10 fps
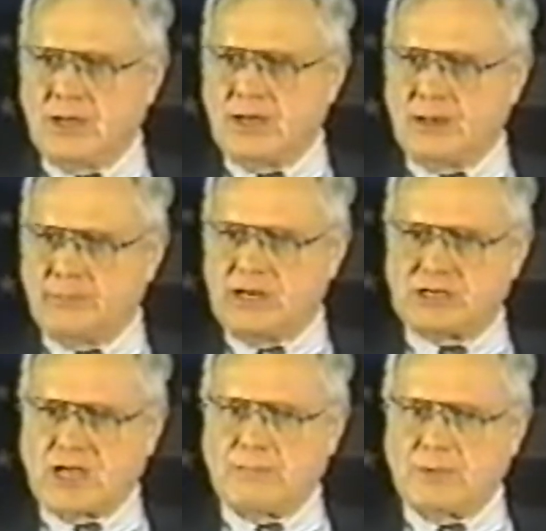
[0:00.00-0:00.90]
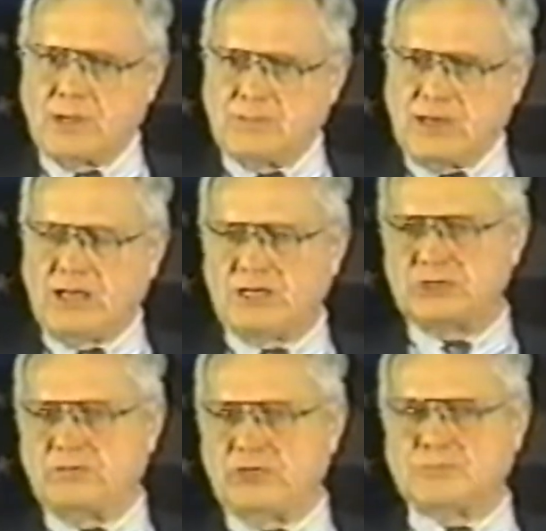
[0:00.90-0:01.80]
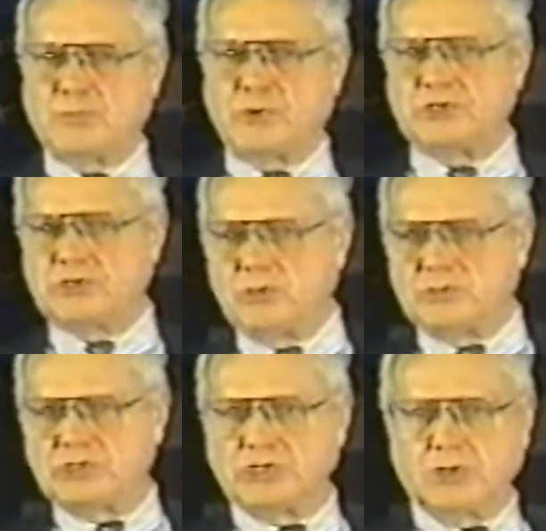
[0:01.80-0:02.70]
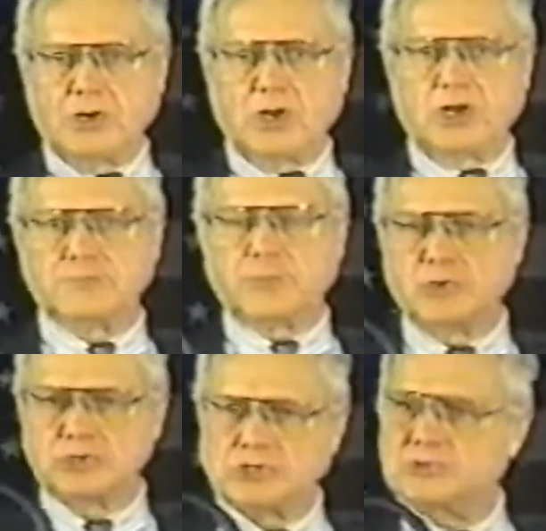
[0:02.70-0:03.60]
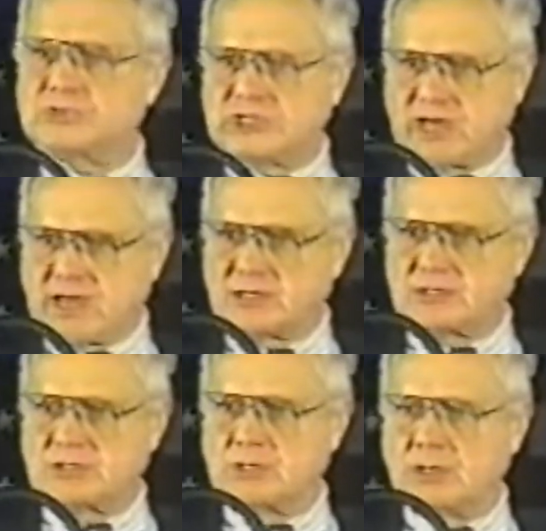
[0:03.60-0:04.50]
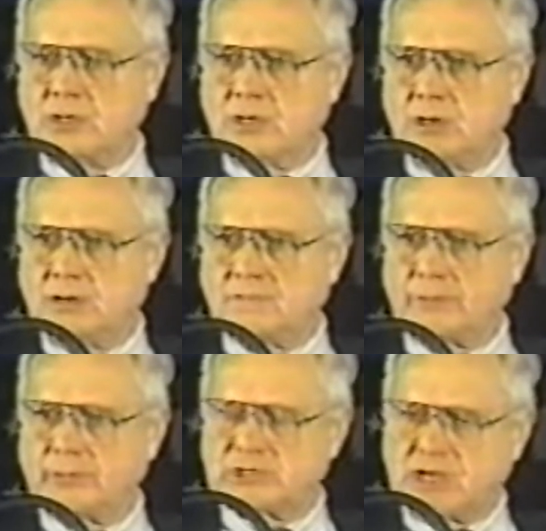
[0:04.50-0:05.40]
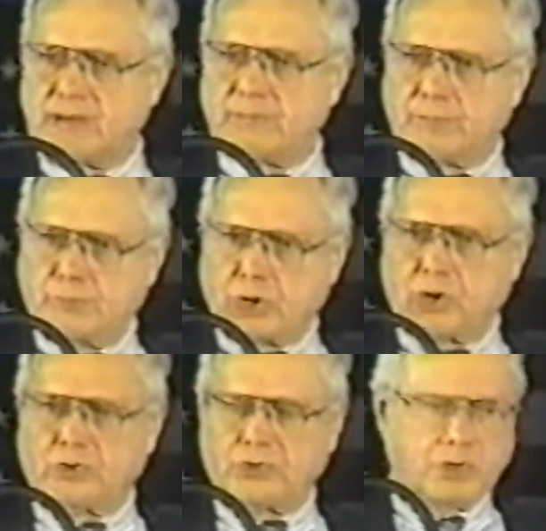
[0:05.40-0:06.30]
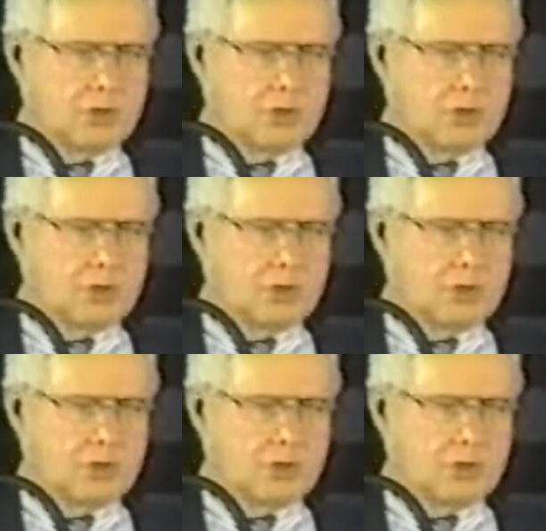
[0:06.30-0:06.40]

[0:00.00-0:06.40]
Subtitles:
In the meantime, in many of these preschools, the children are exposed to sex from the time of birth.